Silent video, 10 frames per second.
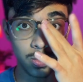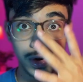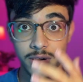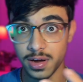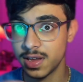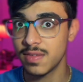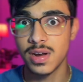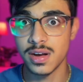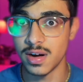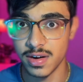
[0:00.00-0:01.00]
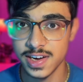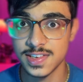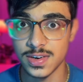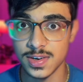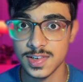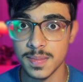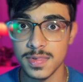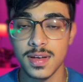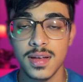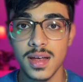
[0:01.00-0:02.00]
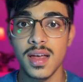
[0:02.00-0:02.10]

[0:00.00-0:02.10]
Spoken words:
or even an eraser or something.